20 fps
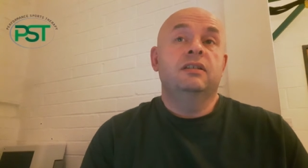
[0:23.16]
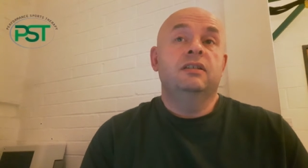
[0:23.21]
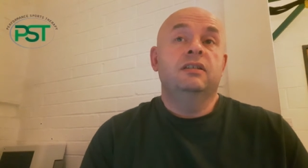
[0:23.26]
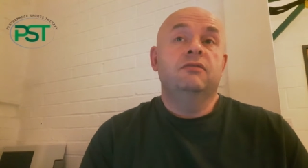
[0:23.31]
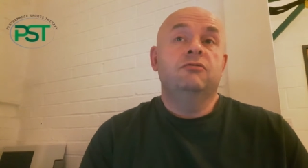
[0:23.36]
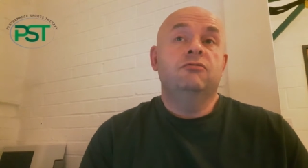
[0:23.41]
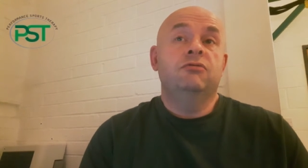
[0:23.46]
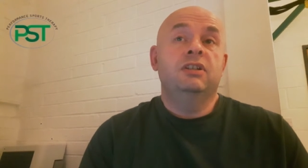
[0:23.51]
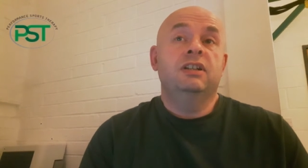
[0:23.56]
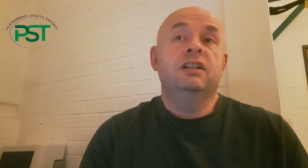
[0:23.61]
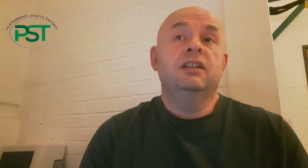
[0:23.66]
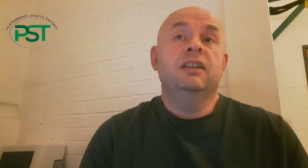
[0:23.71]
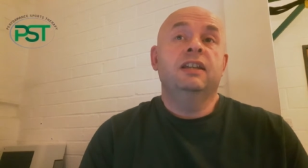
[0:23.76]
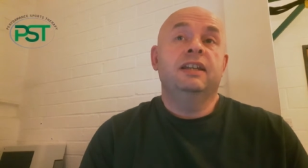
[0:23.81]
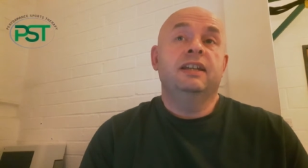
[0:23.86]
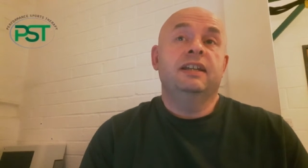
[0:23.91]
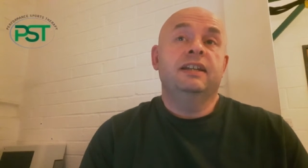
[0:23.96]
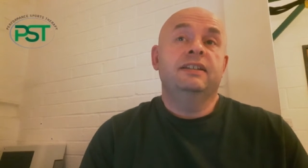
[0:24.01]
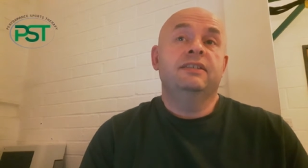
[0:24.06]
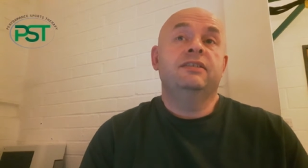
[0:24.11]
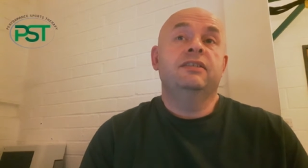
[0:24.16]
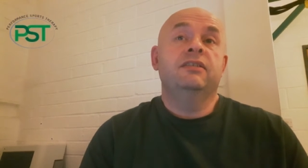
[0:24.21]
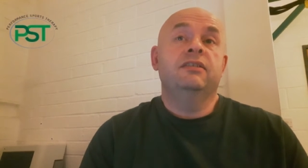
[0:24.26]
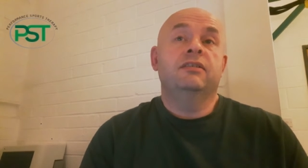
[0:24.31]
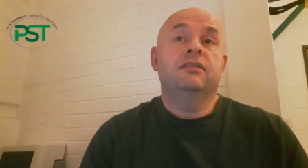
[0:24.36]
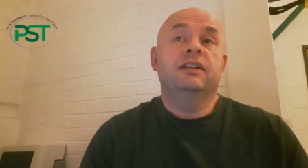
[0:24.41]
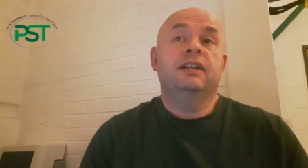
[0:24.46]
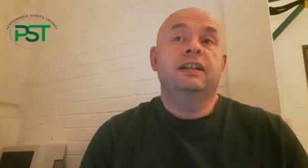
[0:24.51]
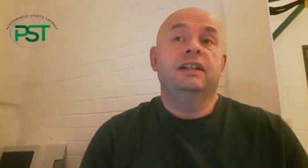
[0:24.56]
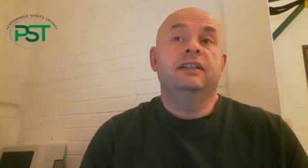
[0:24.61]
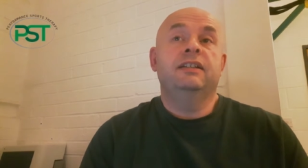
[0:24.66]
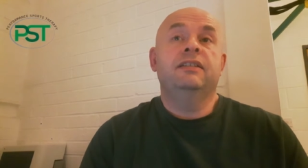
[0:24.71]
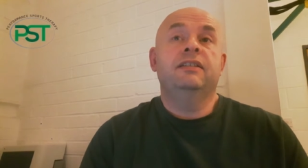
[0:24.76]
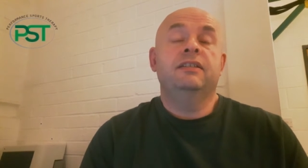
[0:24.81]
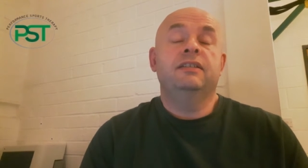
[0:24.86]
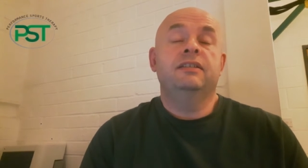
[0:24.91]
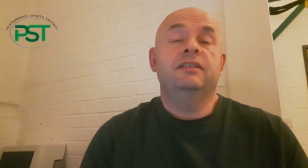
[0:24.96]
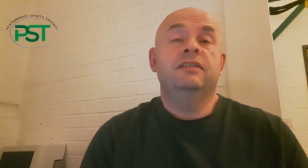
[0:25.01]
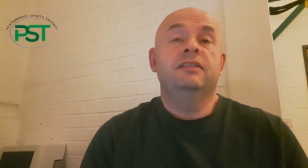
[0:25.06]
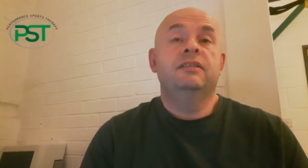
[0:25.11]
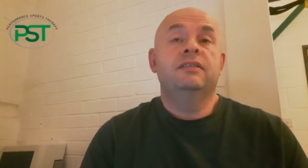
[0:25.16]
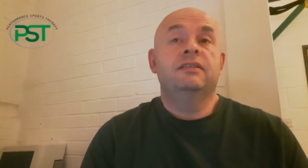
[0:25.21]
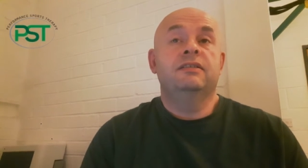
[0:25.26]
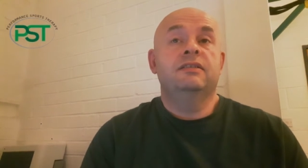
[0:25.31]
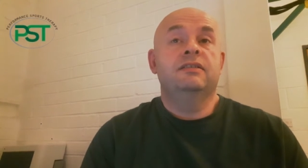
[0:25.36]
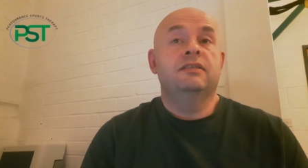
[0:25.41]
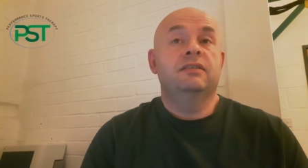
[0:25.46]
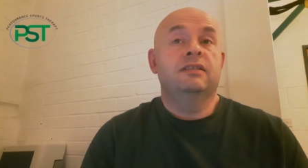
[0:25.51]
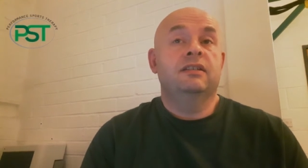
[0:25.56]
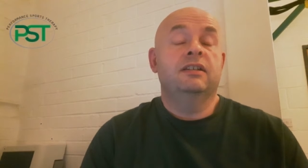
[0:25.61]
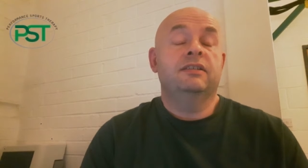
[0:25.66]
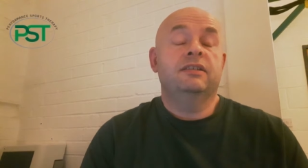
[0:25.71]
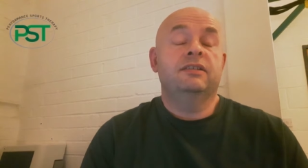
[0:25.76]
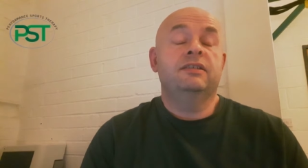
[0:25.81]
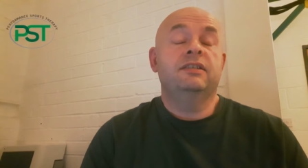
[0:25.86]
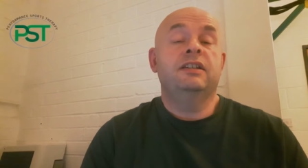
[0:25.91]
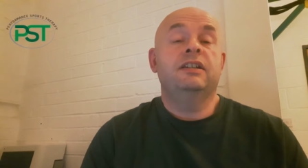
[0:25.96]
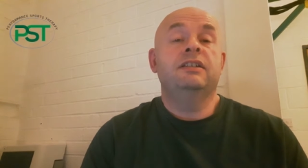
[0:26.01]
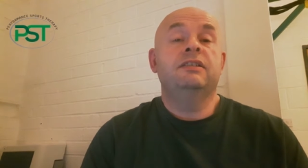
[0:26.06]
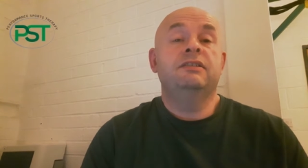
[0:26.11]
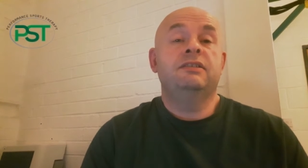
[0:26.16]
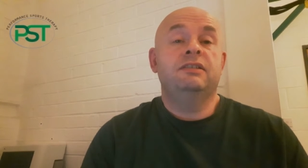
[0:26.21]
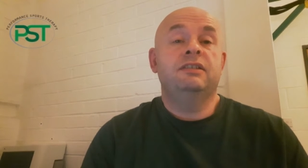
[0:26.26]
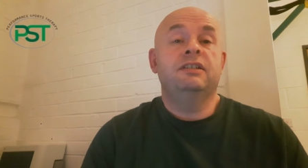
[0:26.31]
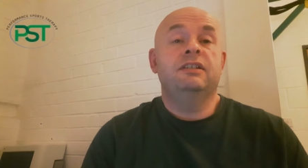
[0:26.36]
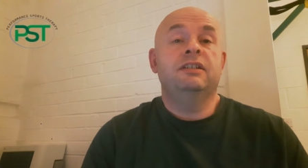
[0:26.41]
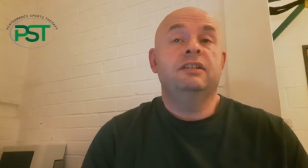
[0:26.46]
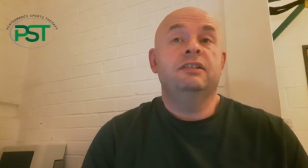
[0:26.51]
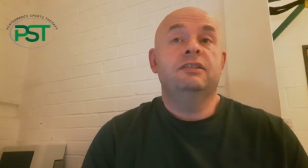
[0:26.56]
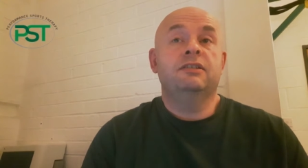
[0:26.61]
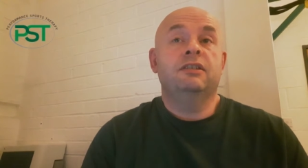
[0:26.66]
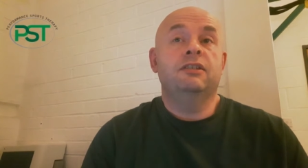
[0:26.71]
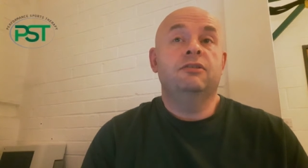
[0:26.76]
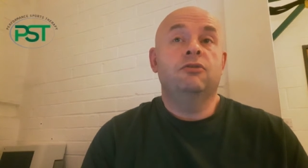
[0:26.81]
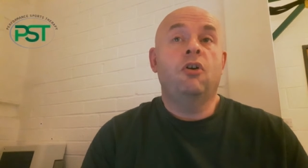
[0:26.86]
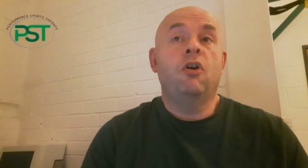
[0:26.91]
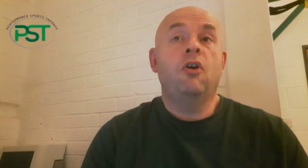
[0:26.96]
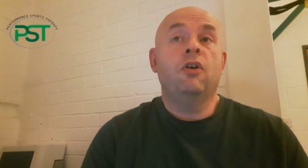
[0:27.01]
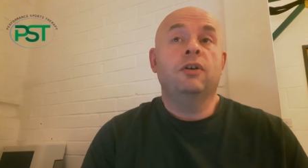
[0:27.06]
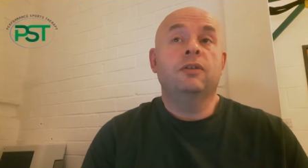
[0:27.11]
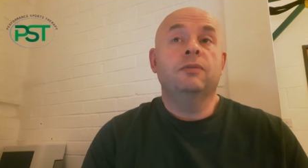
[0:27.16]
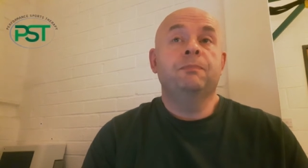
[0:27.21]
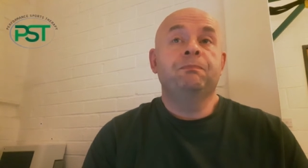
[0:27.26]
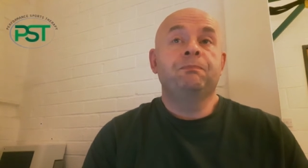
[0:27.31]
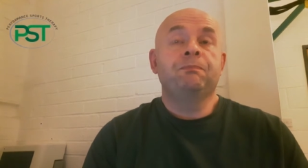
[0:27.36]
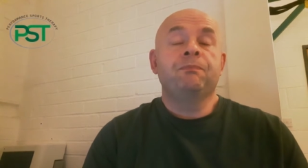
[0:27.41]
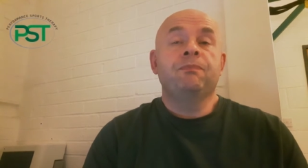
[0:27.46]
rarely is there anything, as I say, seriously wrong.